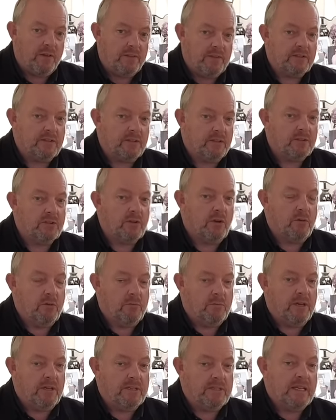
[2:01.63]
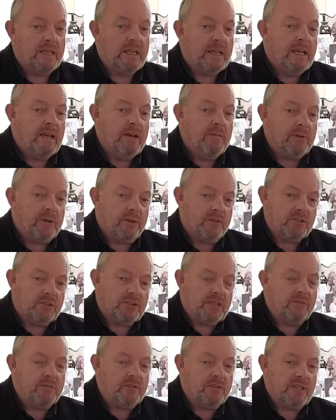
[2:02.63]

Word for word: this is so amazing. But I just have to